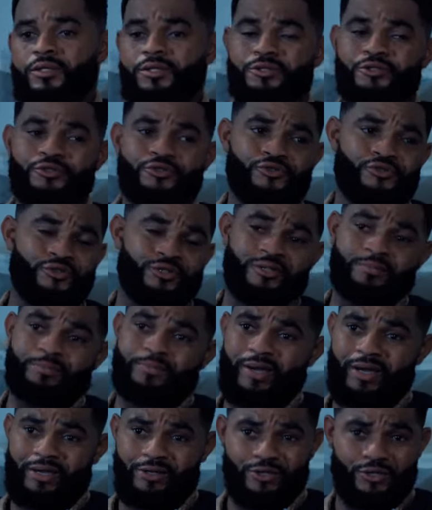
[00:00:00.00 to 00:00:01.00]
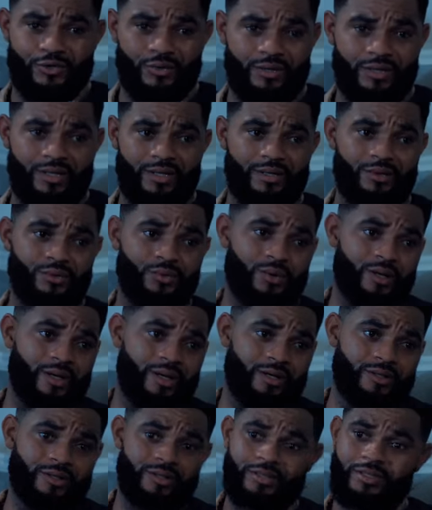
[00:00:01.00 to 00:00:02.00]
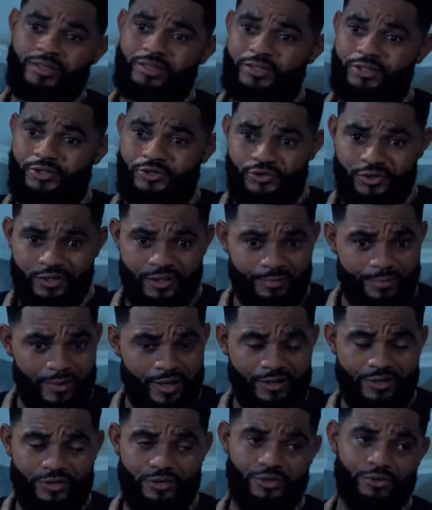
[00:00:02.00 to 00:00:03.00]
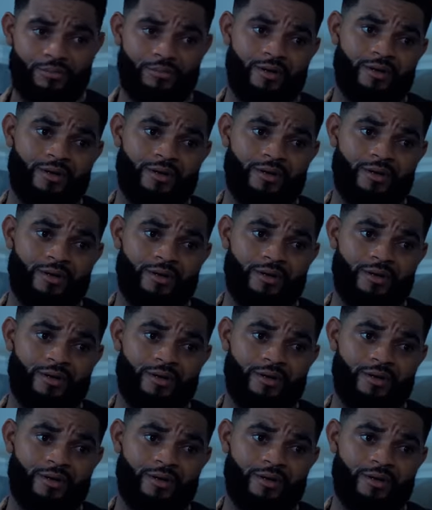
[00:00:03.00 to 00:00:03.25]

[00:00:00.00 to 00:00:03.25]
she disrespect you in any way? She didn't disrespect you,